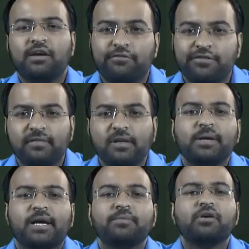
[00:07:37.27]
we will
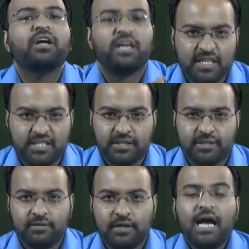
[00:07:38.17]
become your
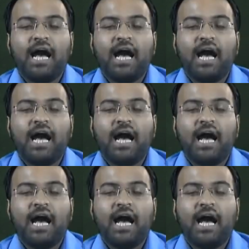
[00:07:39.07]
agent